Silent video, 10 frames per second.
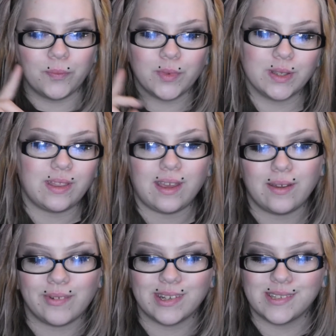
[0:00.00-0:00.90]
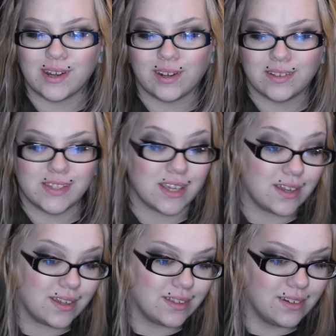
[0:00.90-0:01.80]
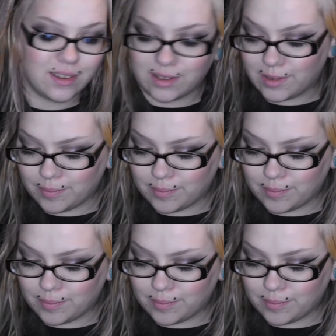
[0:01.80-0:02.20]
one thing I want to start off saying,